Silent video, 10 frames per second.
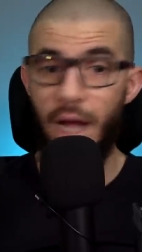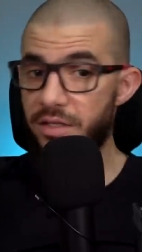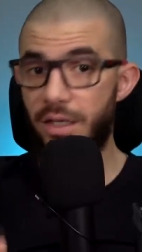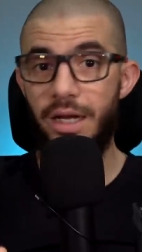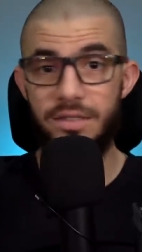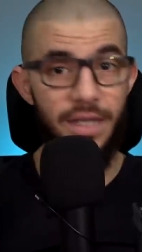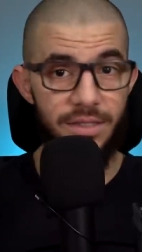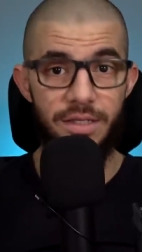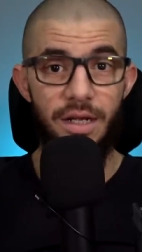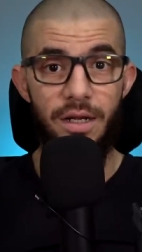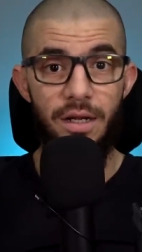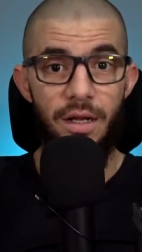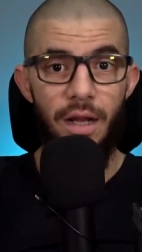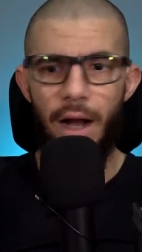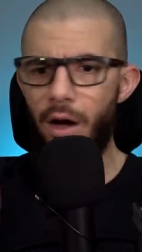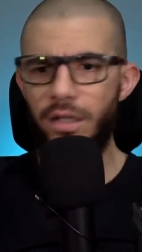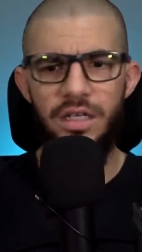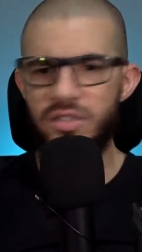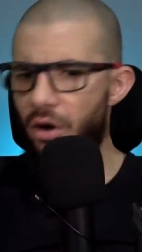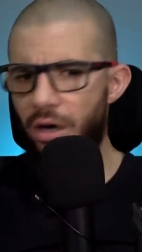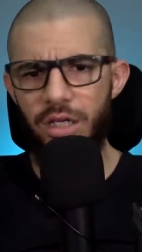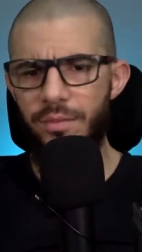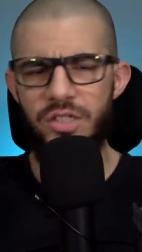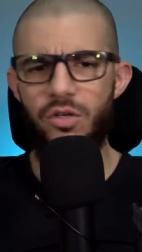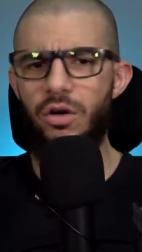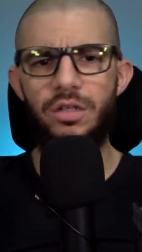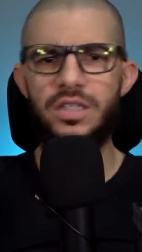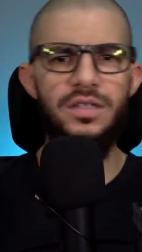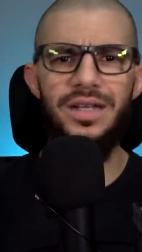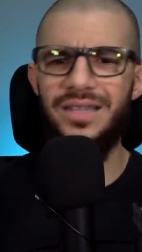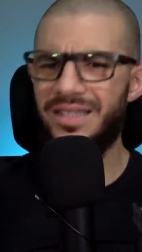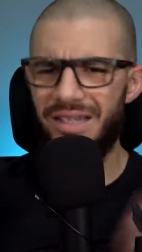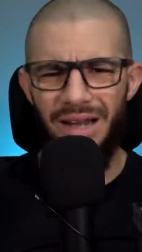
As Allah says, all these arguments and all this nonsense,